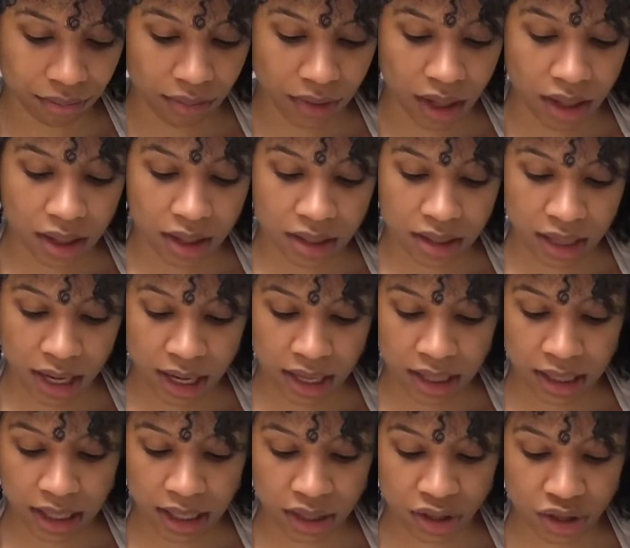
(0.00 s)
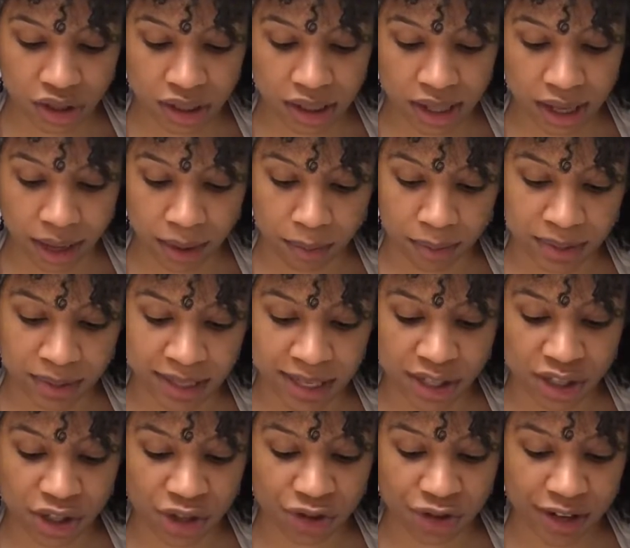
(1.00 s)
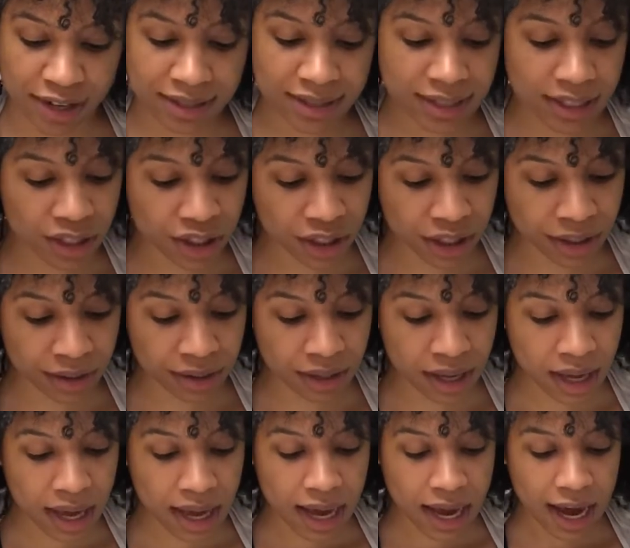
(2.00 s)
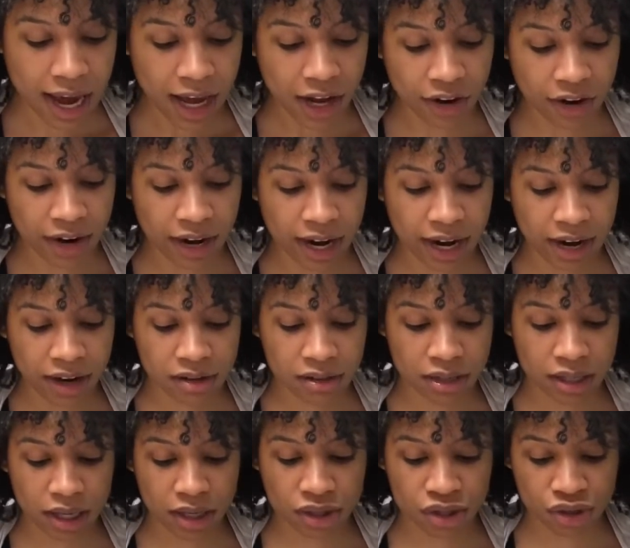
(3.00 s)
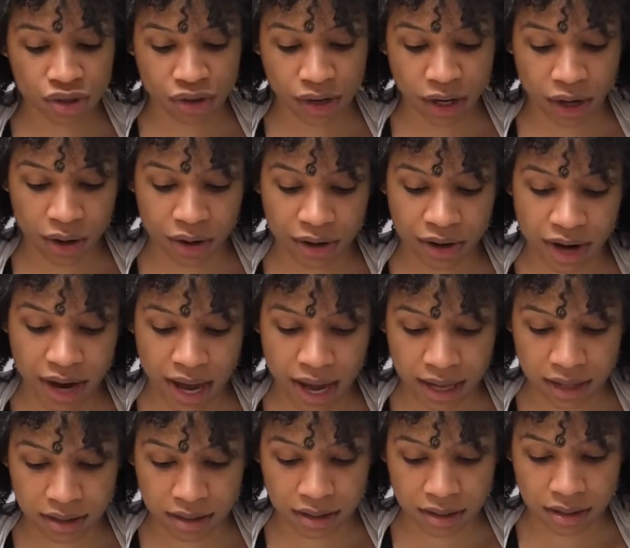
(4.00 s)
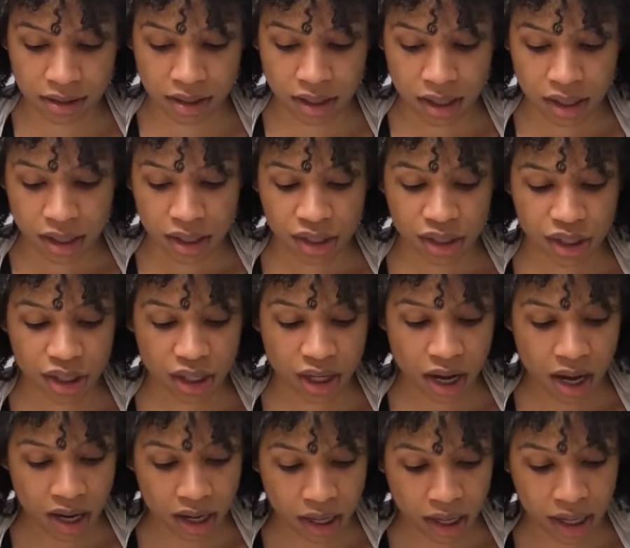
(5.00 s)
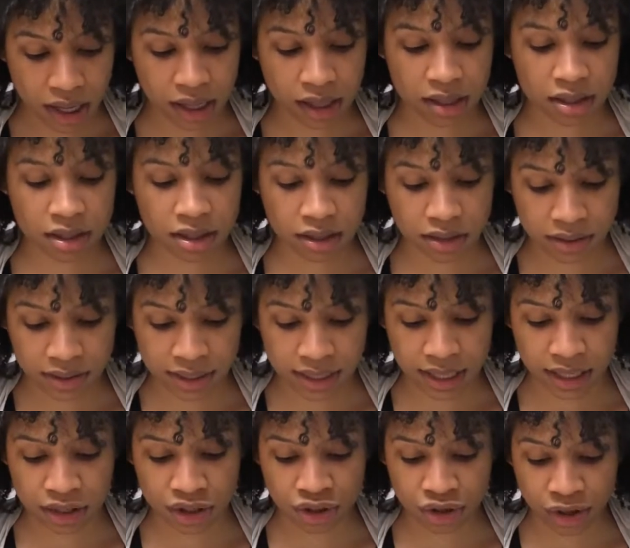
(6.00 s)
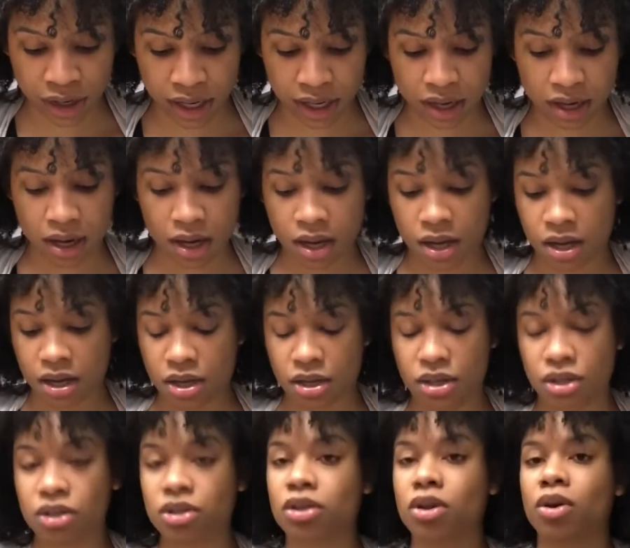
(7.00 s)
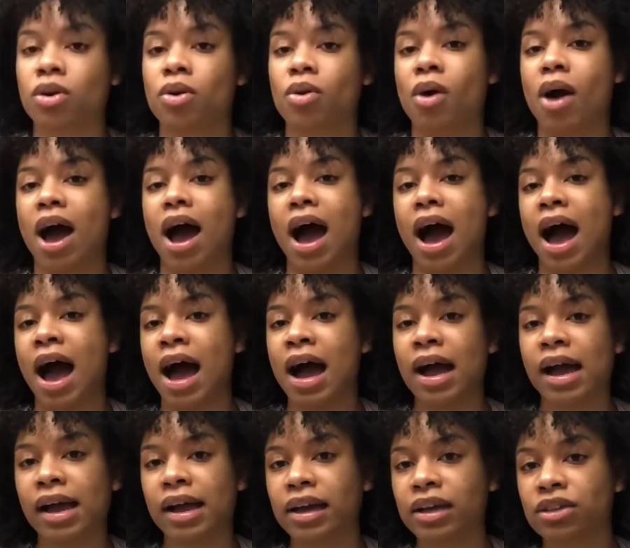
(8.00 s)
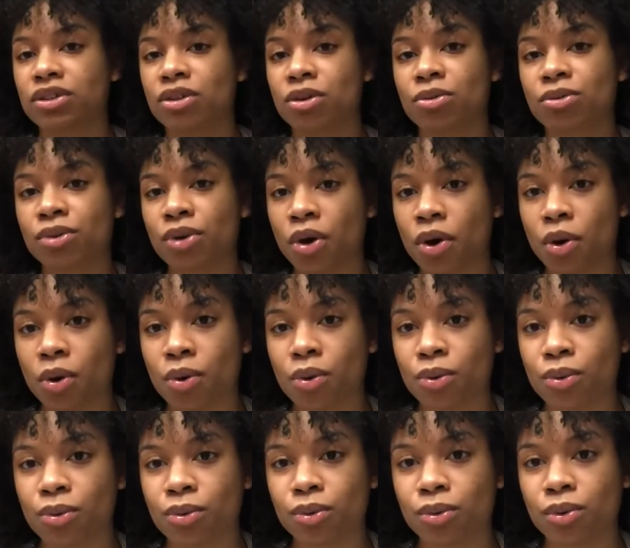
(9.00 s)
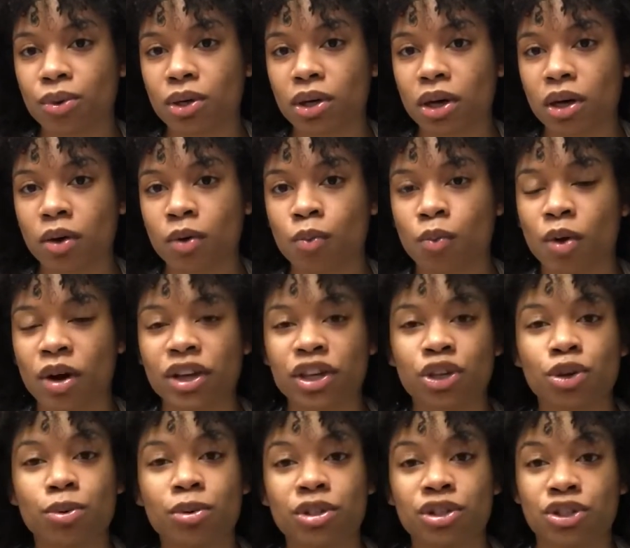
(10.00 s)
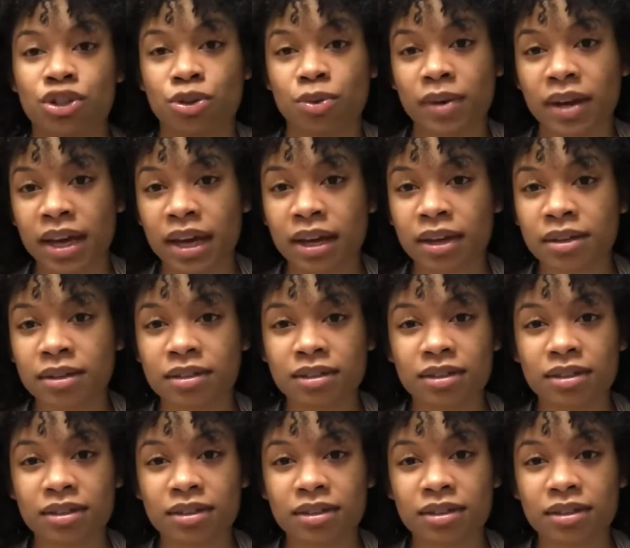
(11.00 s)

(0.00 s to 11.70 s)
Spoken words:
The second thing she said was that she transitioned and her hair stayed straight on her ends. She cut it and it still stayed straight. So I don't know what you were doing,